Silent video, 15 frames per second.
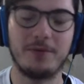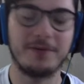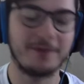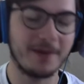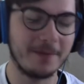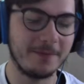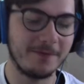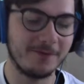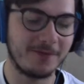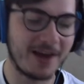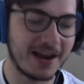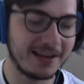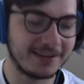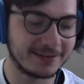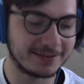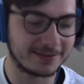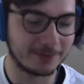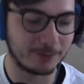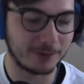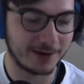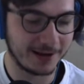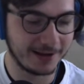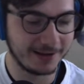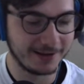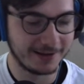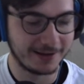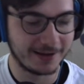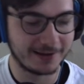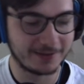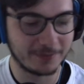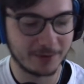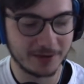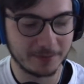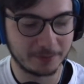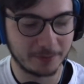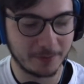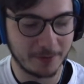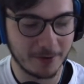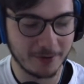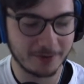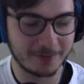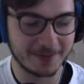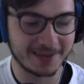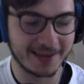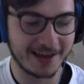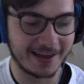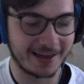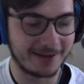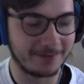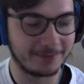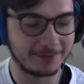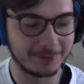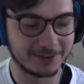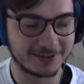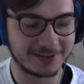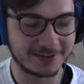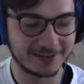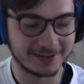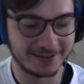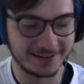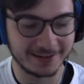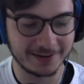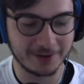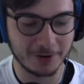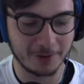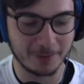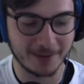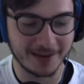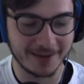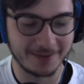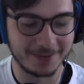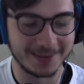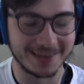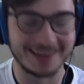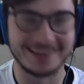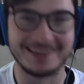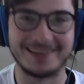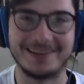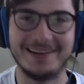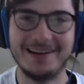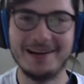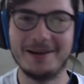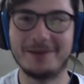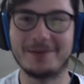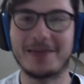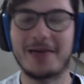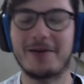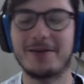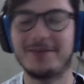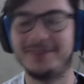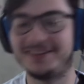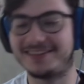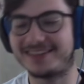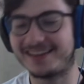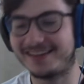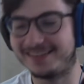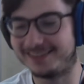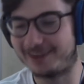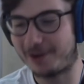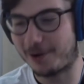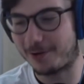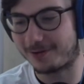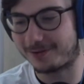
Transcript: If I'm invited somewhere and somebody proposed me that, I will certainly go away without even saying hello.